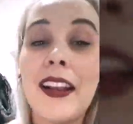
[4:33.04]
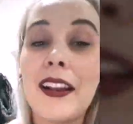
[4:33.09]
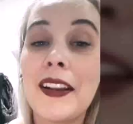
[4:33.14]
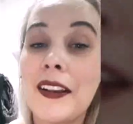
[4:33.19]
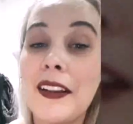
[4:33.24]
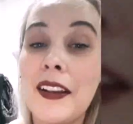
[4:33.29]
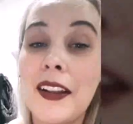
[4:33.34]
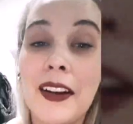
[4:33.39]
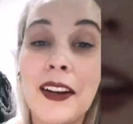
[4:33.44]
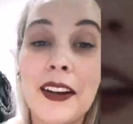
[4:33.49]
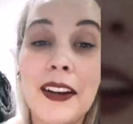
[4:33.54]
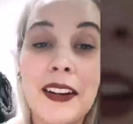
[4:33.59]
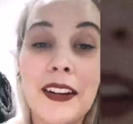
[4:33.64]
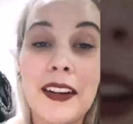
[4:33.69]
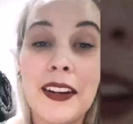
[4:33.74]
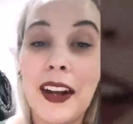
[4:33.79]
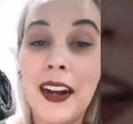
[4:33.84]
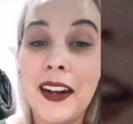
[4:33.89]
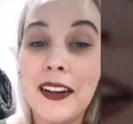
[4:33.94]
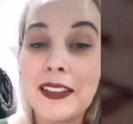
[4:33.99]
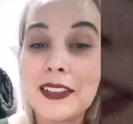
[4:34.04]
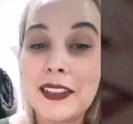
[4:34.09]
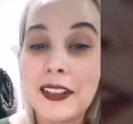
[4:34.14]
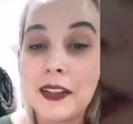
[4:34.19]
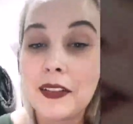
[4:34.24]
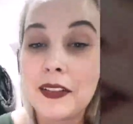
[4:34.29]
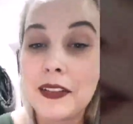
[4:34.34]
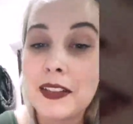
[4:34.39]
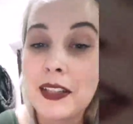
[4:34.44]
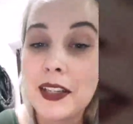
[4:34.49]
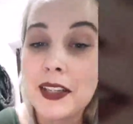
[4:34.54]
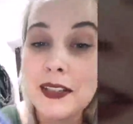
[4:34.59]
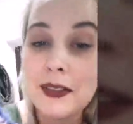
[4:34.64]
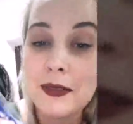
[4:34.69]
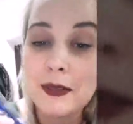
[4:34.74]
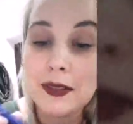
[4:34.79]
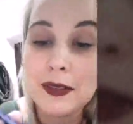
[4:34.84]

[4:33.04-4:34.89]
I don't know how it's going to taste.